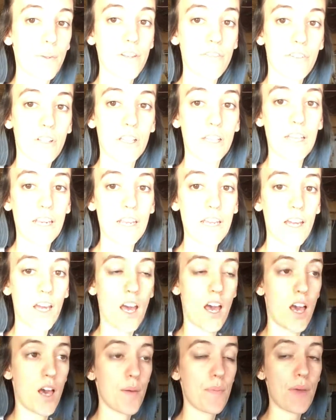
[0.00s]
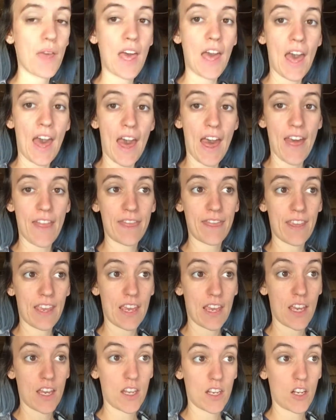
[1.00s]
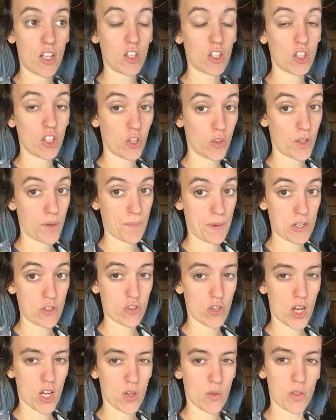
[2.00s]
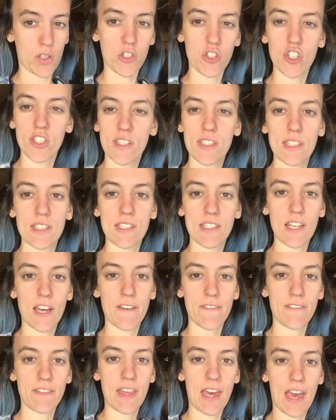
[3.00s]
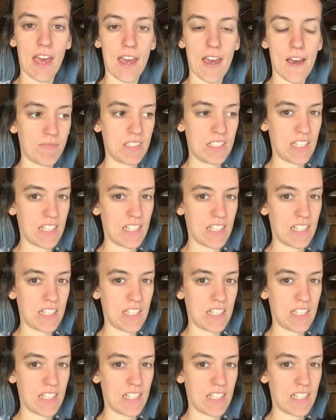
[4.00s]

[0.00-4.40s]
bit of cleaning up and then load up my truck with just the stuff that